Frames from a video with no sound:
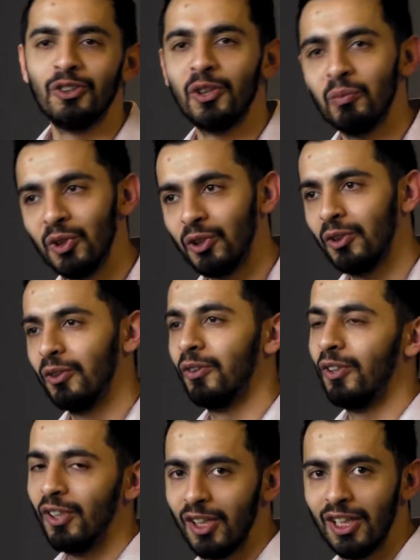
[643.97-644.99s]
commission,
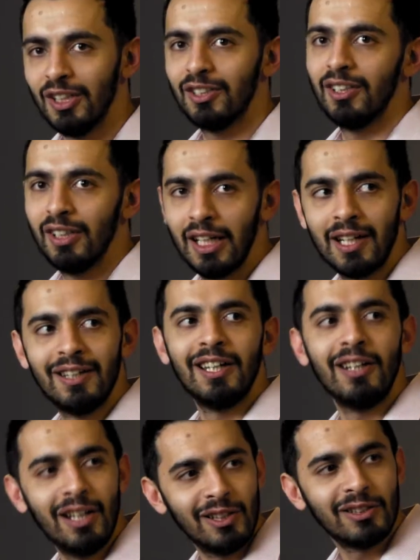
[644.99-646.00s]
and this and that, and then
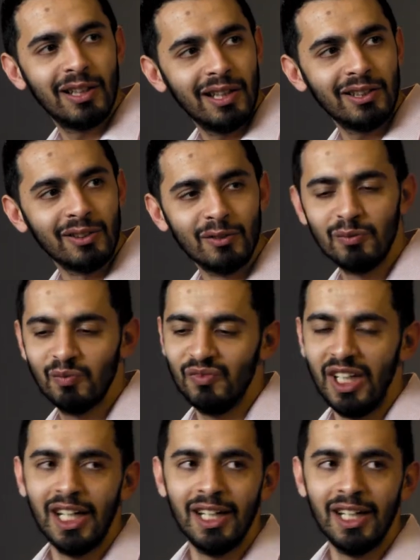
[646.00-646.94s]
legislation. Nah.